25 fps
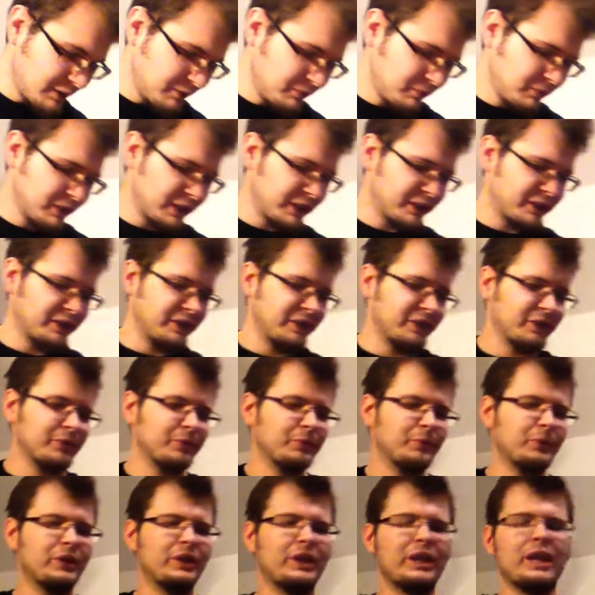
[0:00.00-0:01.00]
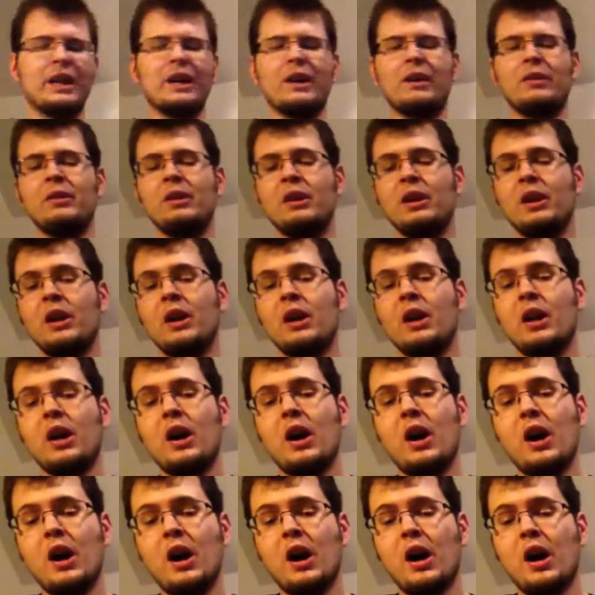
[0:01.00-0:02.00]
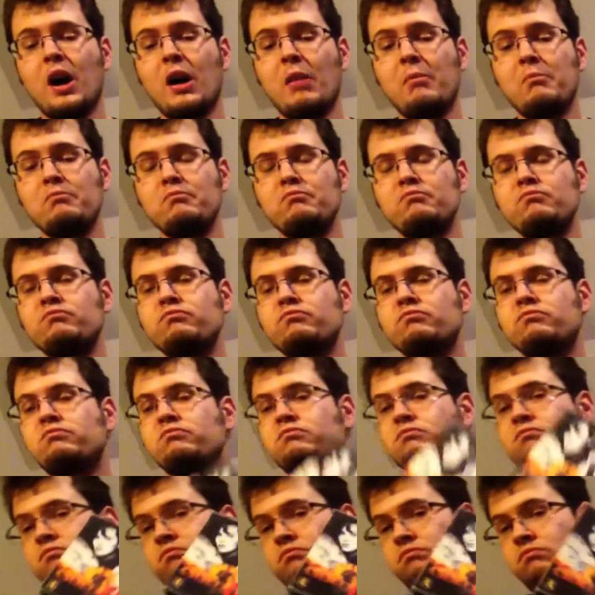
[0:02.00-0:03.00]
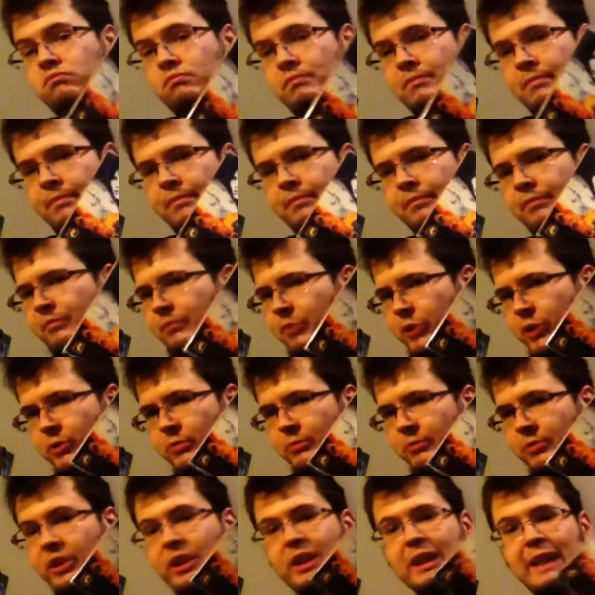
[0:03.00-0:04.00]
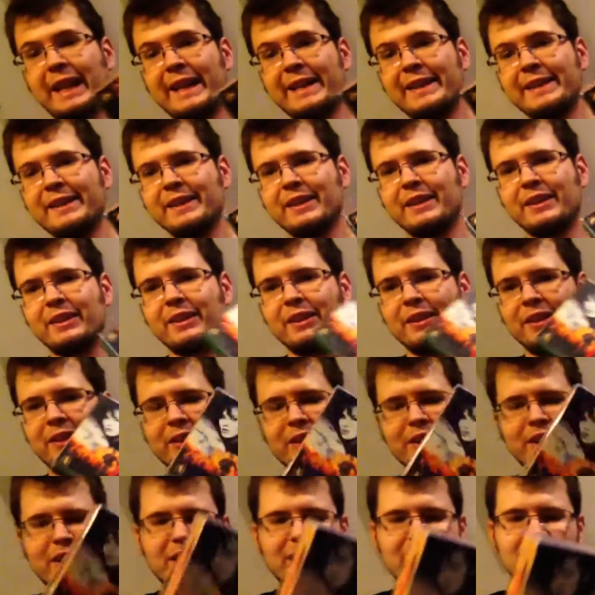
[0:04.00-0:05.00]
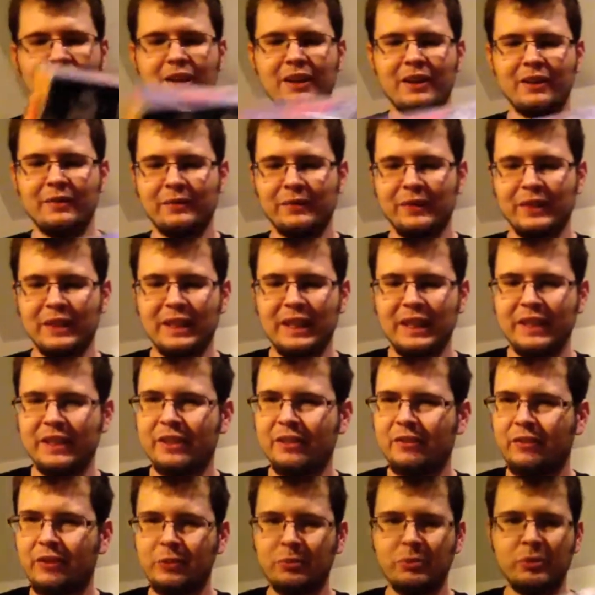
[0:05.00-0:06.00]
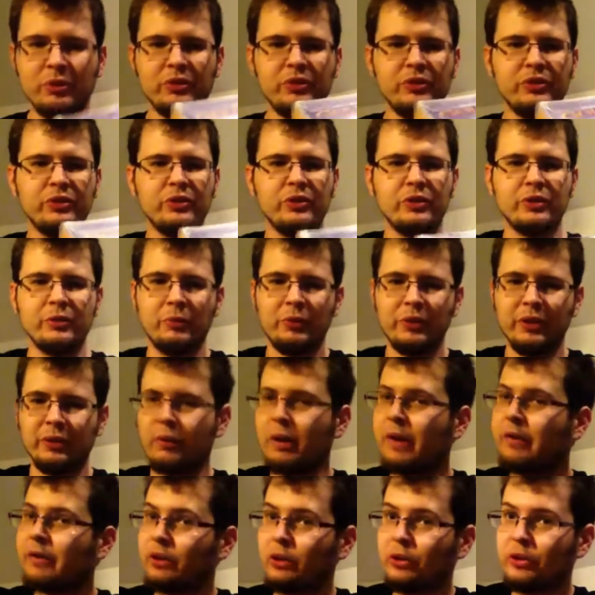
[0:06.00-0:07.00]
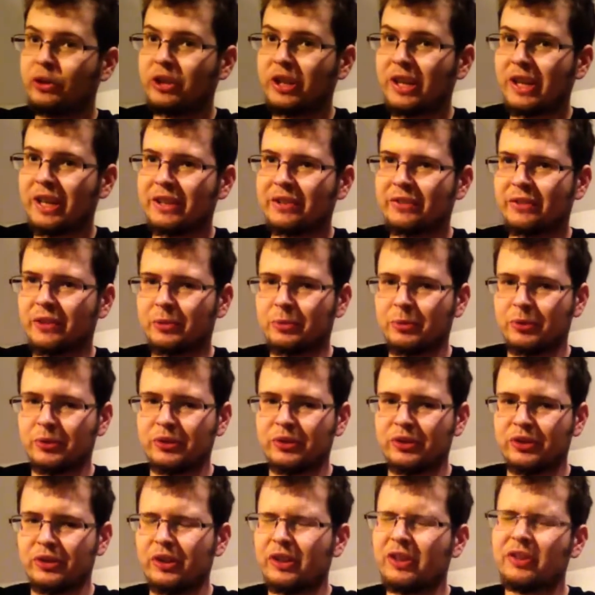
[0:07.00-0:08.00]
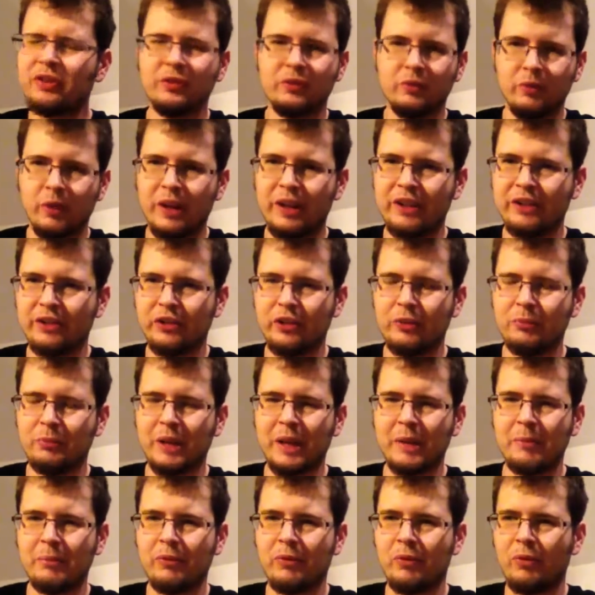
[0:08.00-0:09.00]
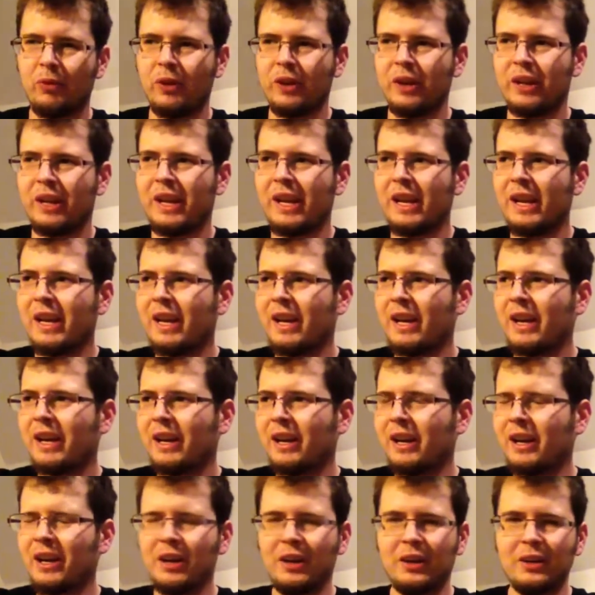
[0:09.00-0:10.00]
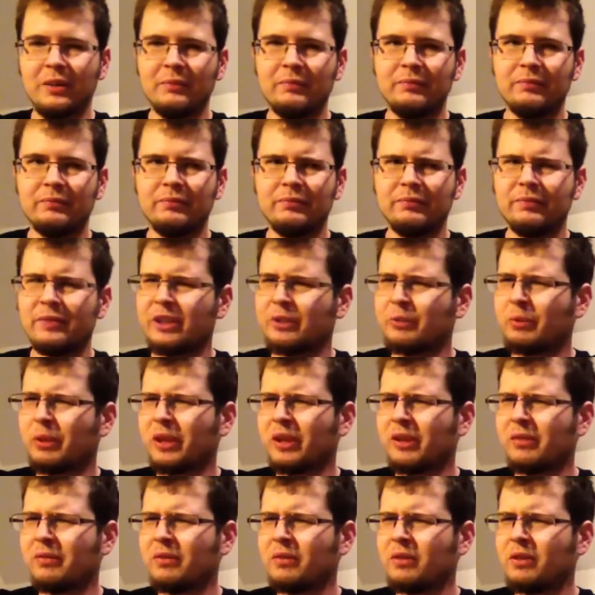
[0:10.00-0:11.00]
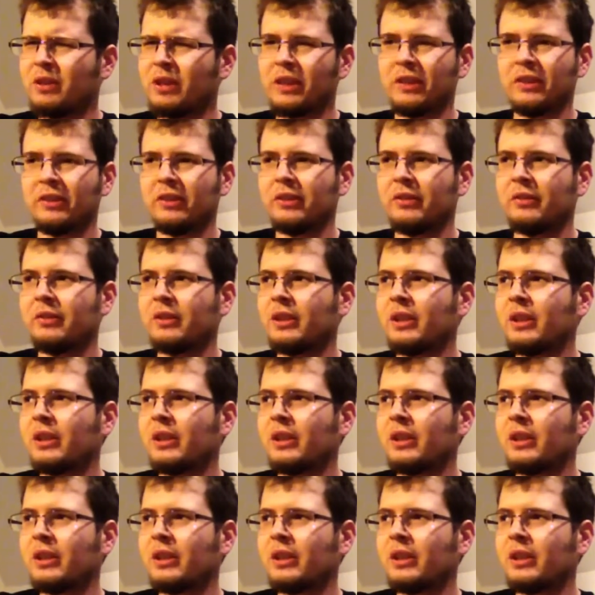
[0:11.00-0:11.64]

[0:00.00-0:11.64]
We'll get to this one now. Boom, the classic. The classic first-person shooter, the one that revolutionized first-person shooting. Granted, Doom came before it. Did Quake come before it? I don't know.